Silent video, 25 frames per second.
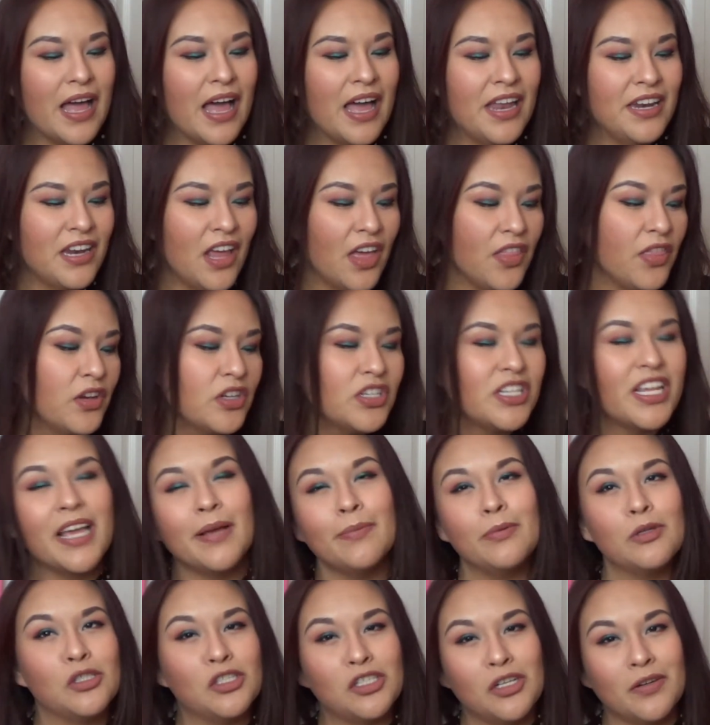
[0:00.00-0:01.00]
Another
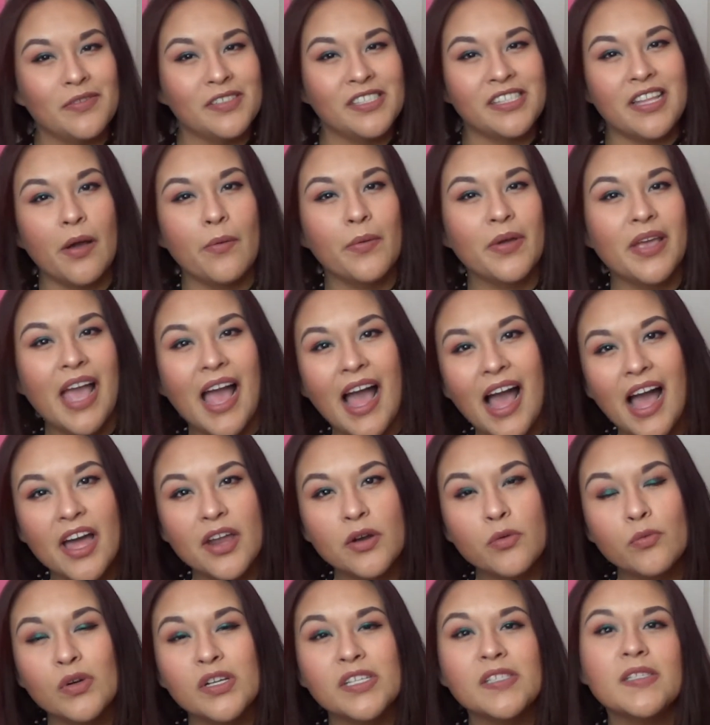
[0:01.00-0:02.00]
table service that we
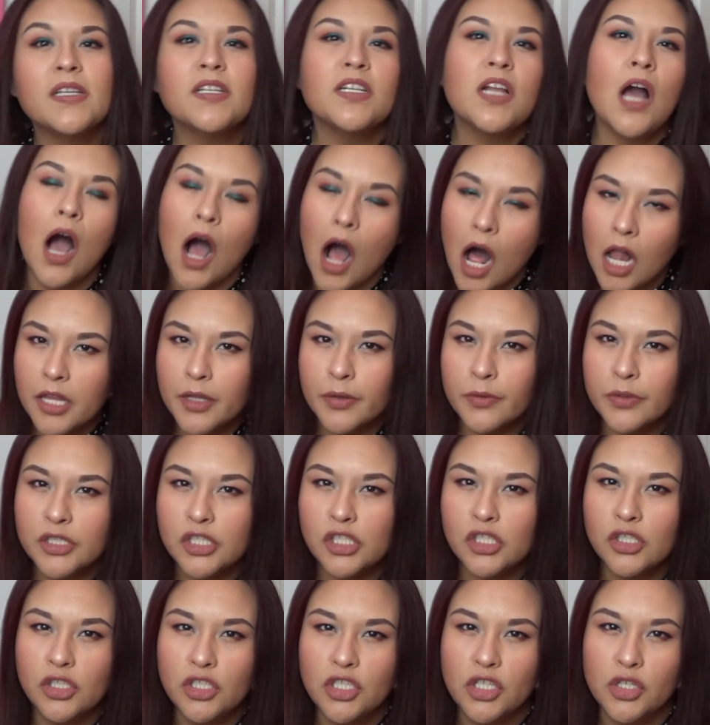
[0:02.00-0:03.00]
had was in
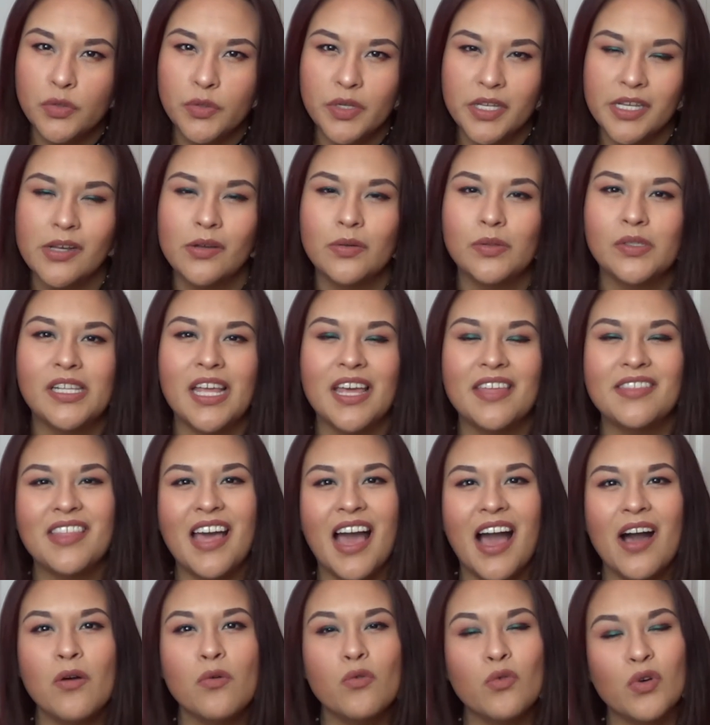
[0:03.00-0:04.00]
Hollywood Studios, and
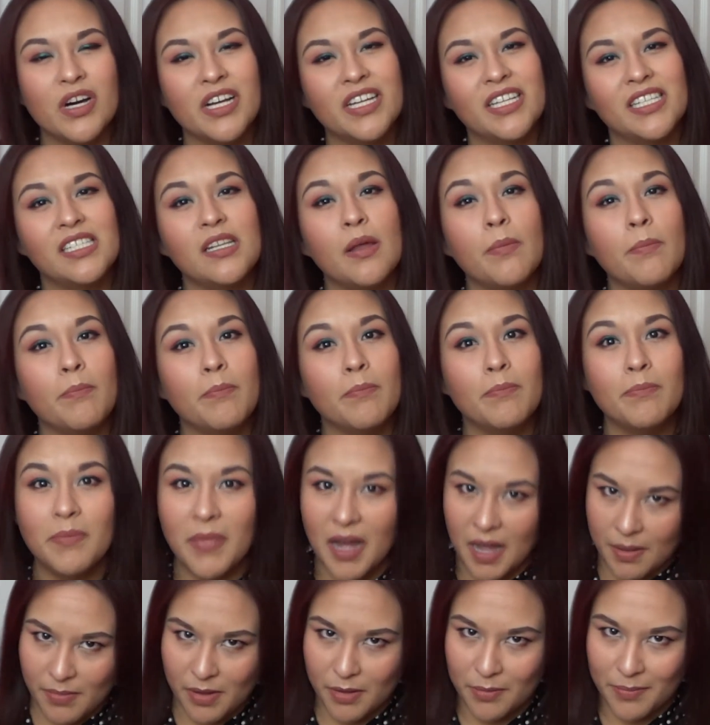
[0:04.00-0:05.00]
that was
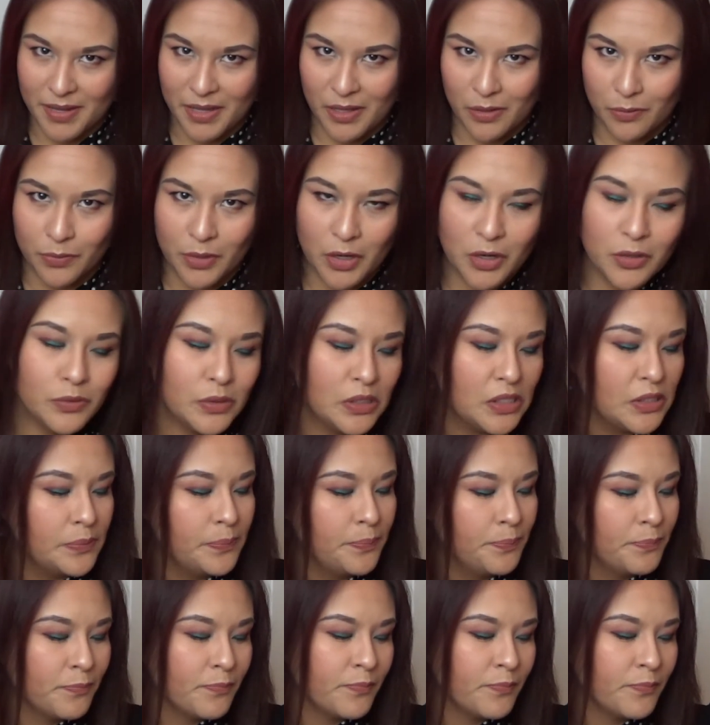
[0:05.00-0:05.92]
Mama Melrose.